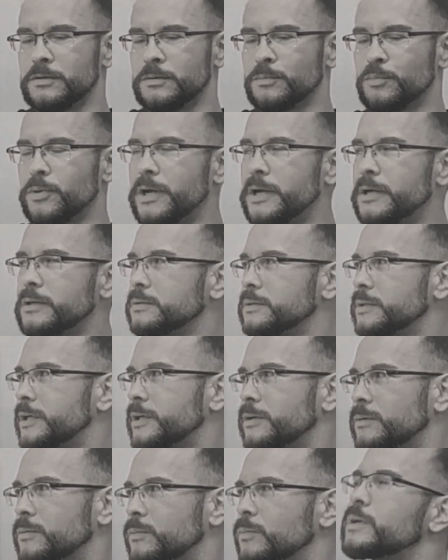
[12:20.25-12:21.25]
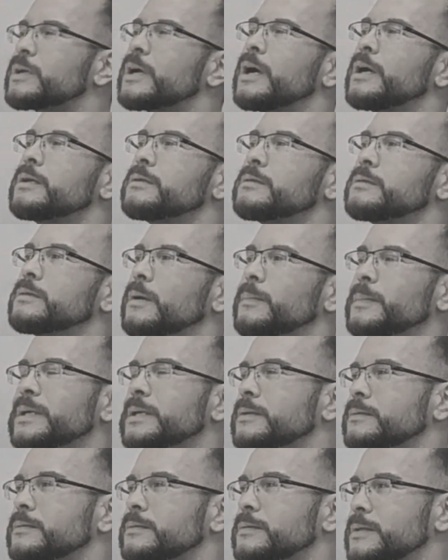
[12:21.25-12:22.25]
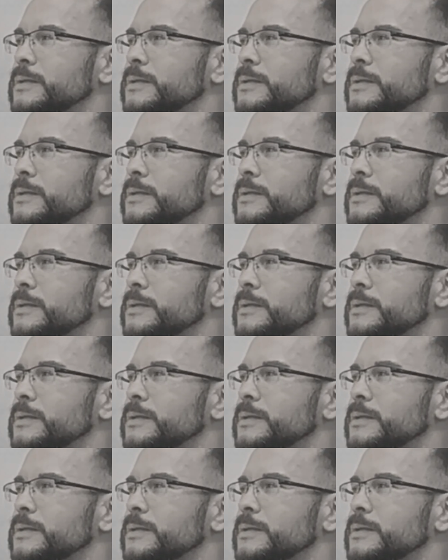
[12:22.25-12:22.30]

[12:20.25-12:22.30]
own brand of liquor. What kind? I mean,